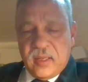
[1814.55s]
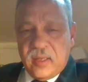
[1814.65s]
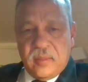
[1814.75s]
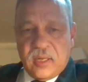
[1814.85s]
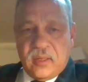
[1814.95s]

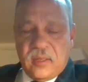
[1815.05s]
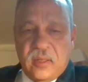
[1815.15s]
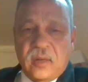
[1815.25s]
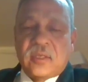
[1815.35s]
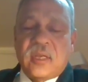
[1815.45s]
but
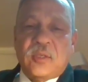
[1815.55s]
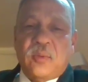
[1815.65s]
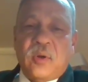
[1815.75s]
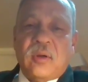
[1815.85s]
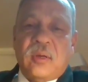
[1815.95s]
the
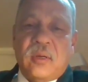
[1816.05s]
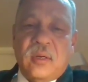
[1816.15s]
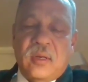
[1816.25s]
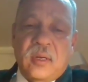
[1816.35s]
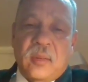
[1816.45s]
results were not
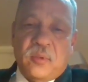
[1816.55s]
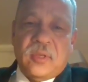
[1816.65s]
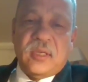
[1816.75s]
up